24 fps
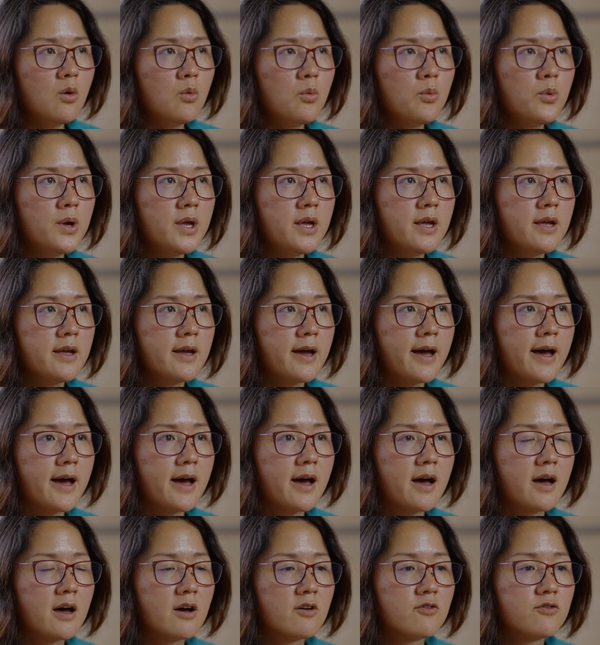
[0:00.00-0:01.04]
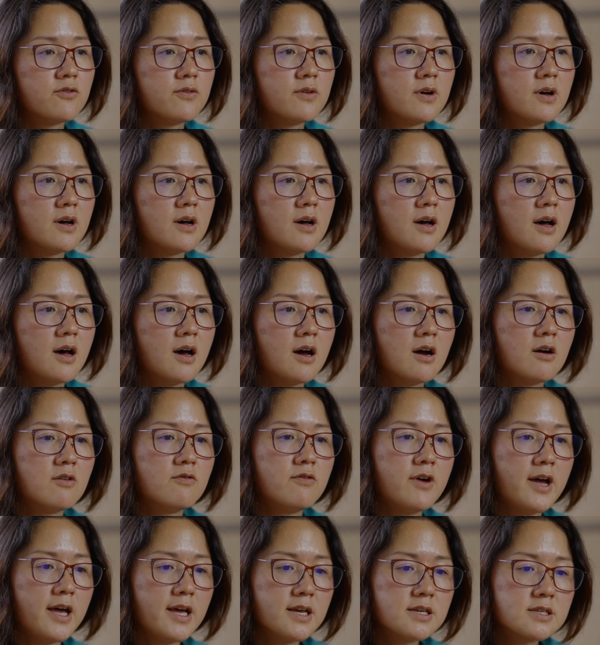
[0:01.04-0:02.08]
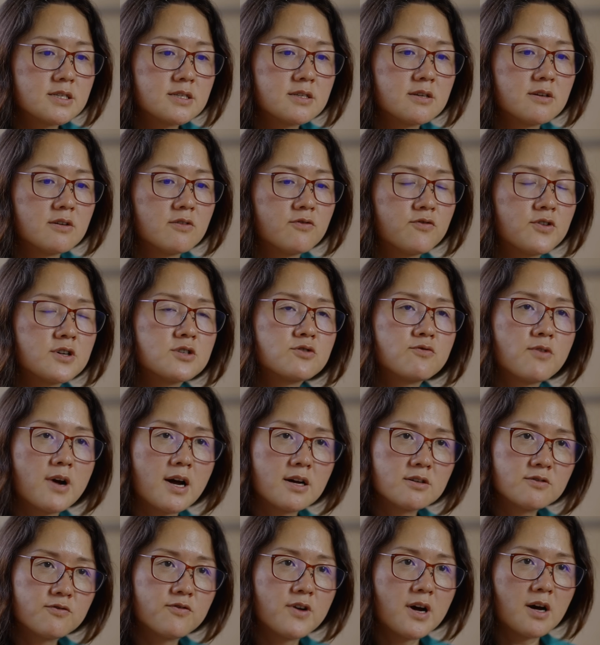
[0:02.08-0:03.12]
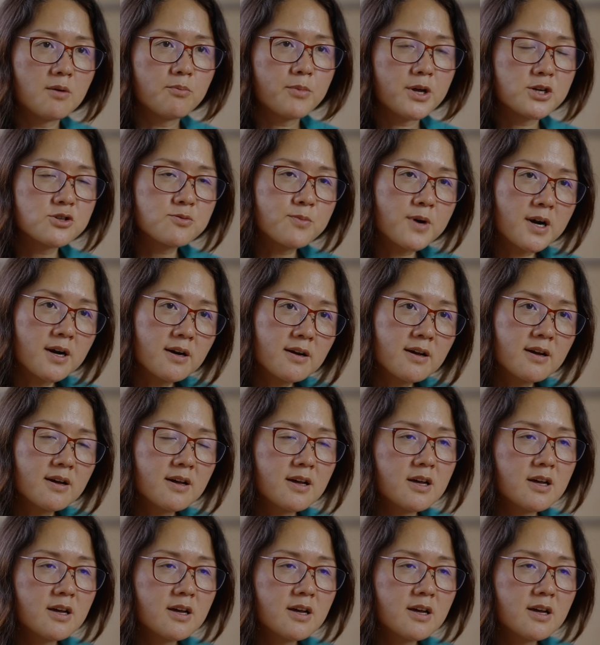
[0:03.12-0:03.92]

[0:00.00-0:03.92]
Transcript: we have uh, raised first round from Benchmark,